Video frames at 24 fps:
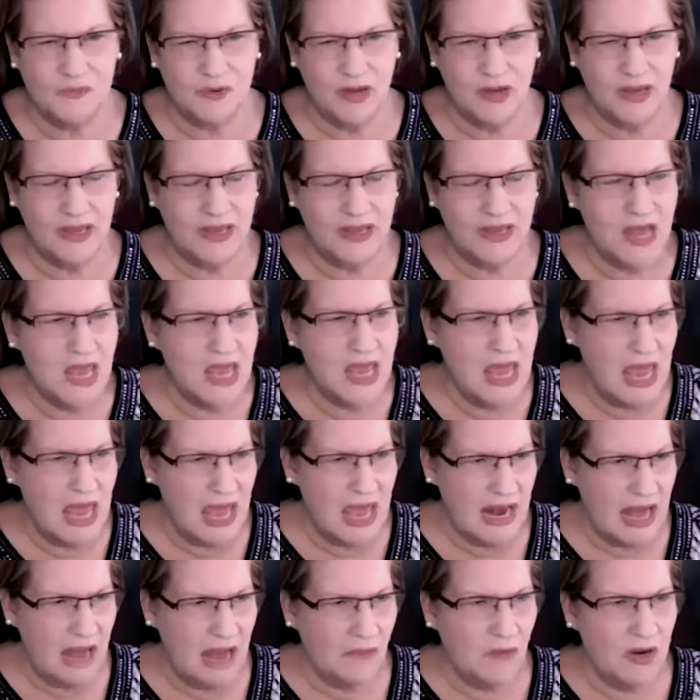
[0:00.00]
Right.
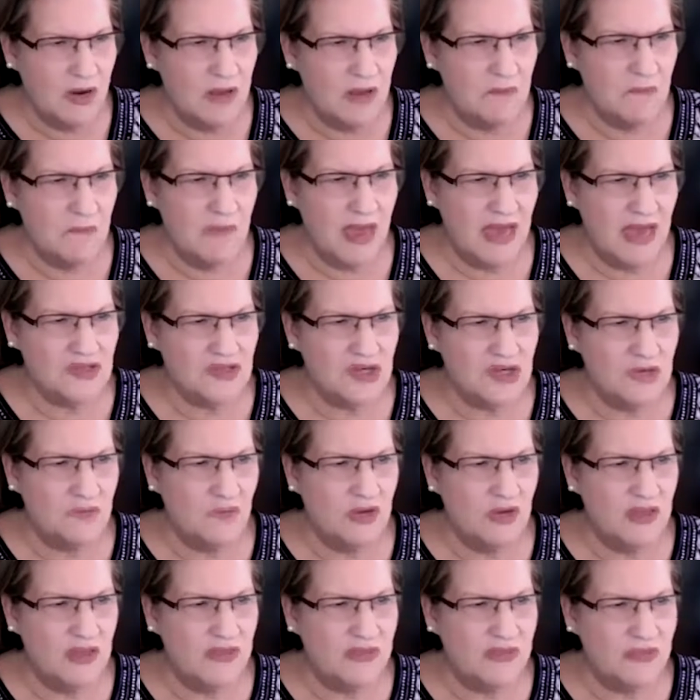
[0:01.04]
And I would imagine
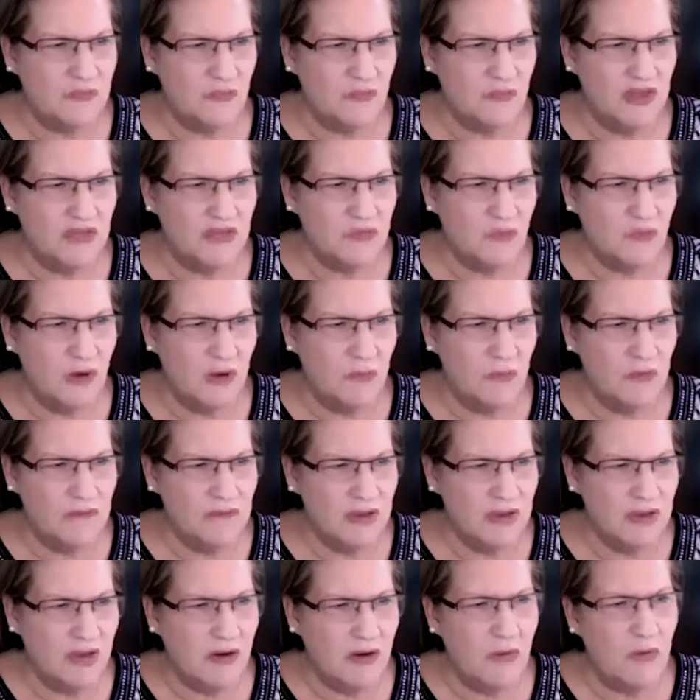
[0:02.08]
with with what we've
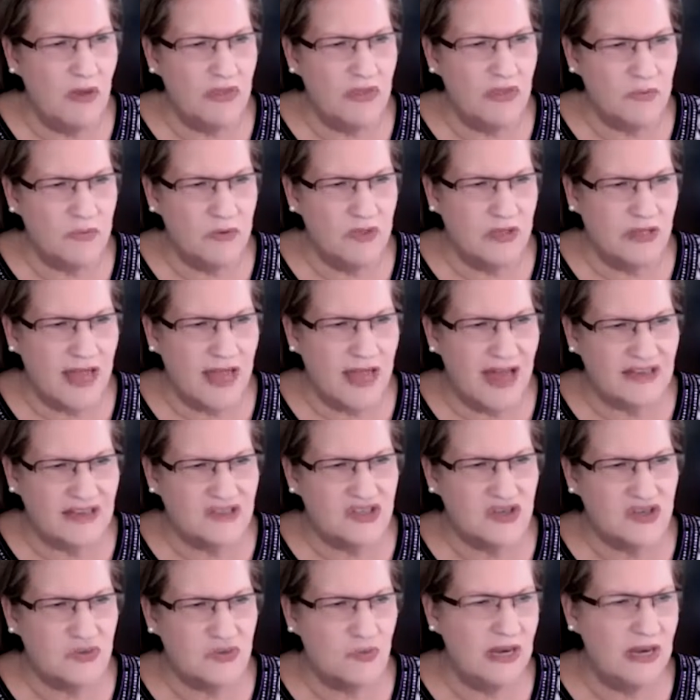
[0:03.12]
been going through the
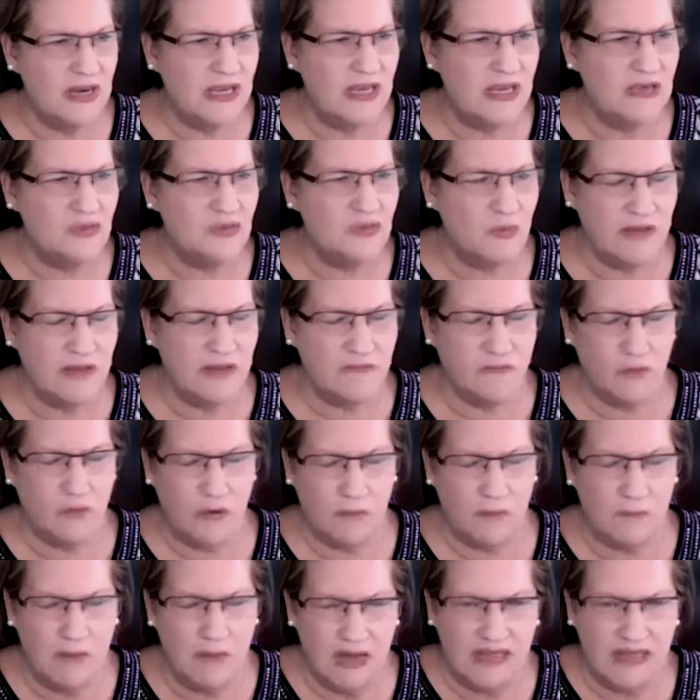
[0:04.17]
last 20,
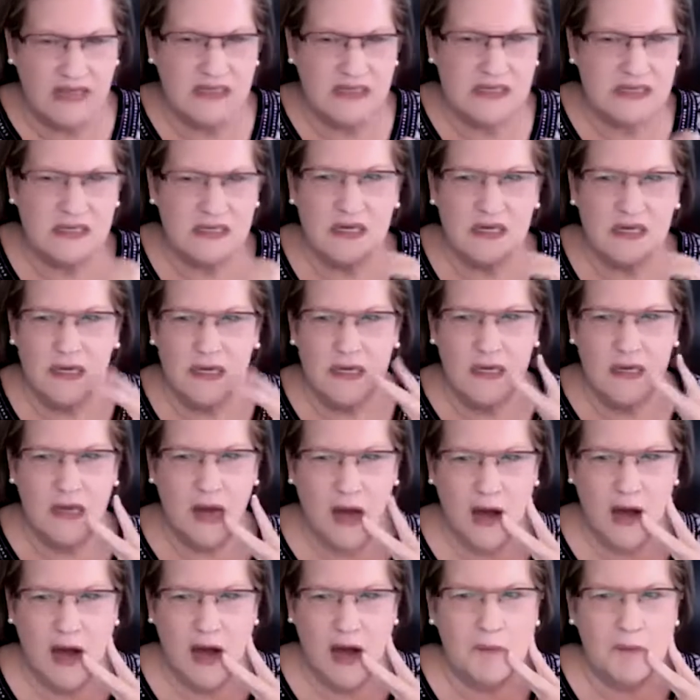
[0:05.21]
24 months,
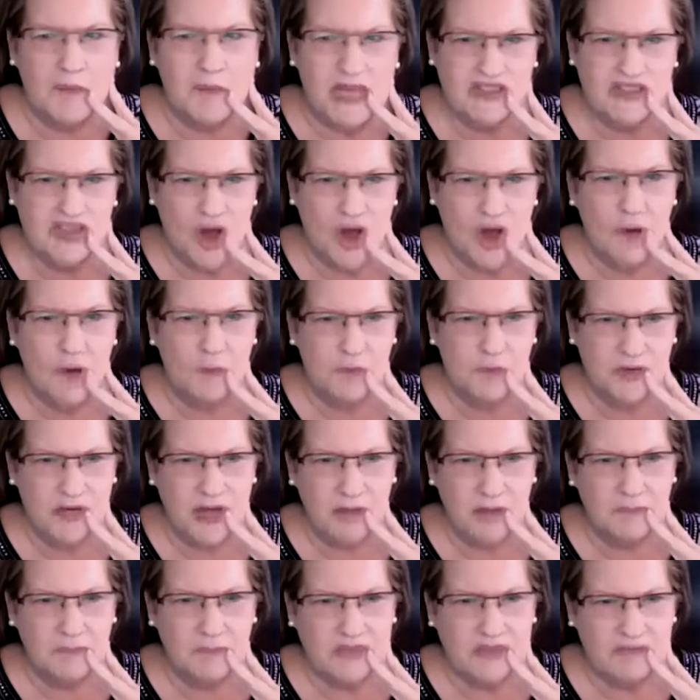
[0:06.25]
um, it's opened
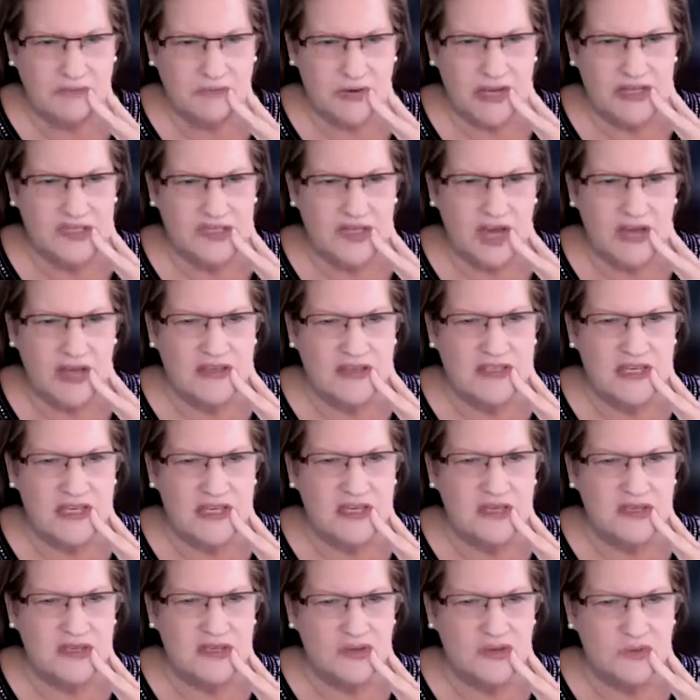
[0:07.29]
up the franchise
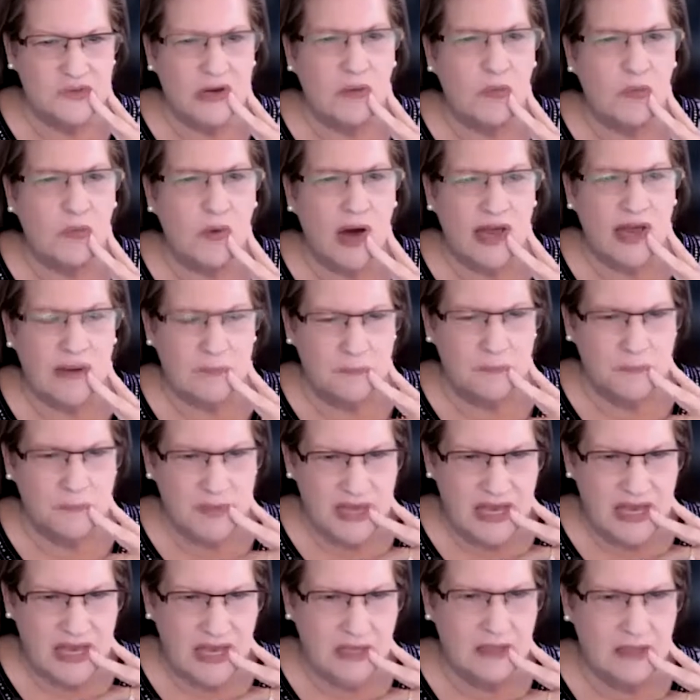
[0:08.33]
industry quite a
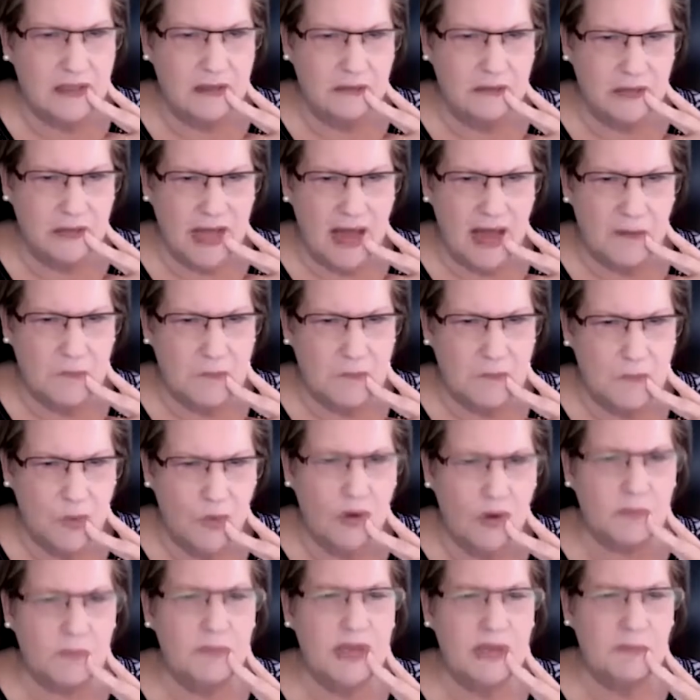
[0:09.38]
bit. There a lot
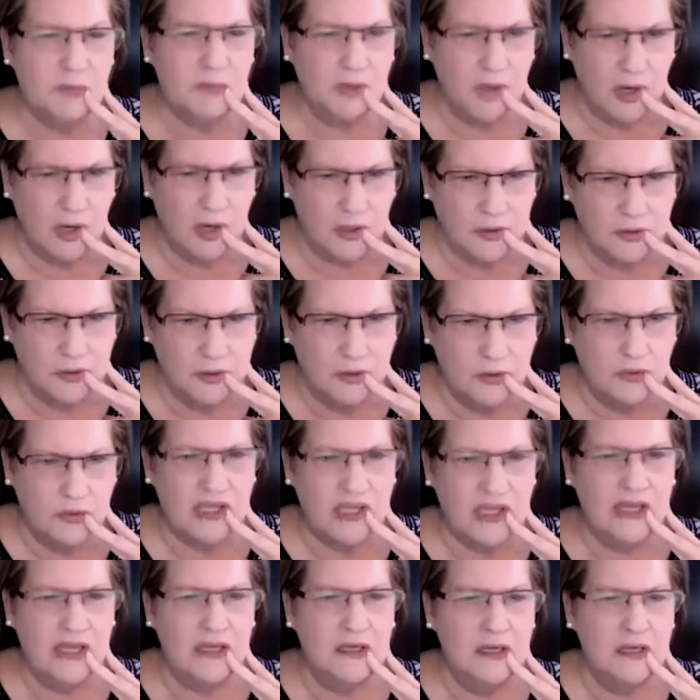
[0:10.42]
more people are
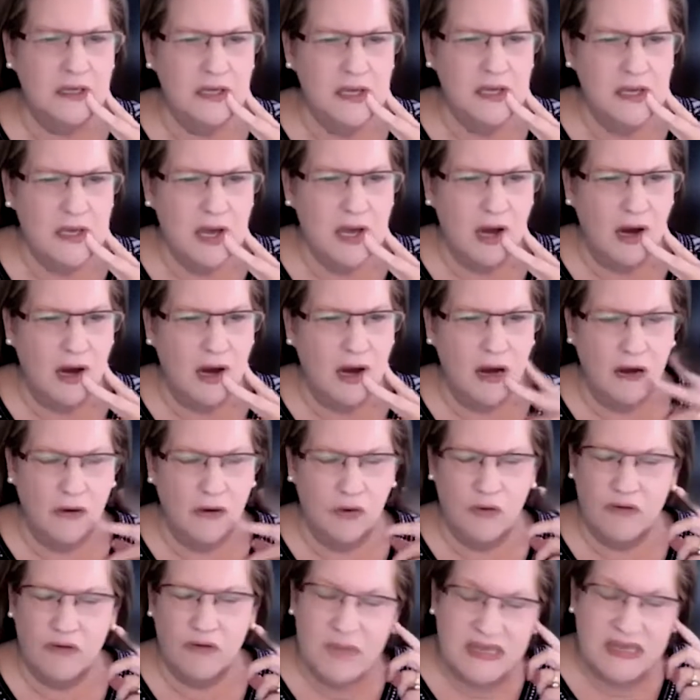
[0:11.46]
looking uh,
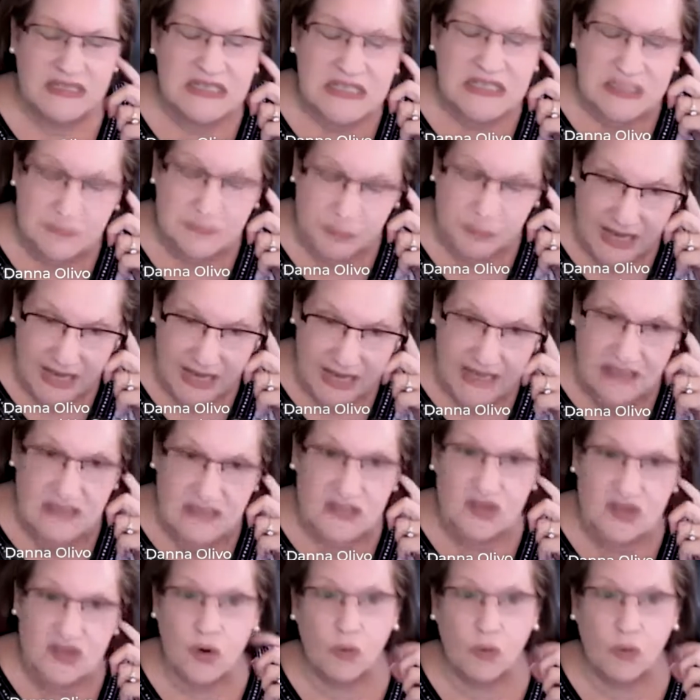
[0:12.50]
who have been displaced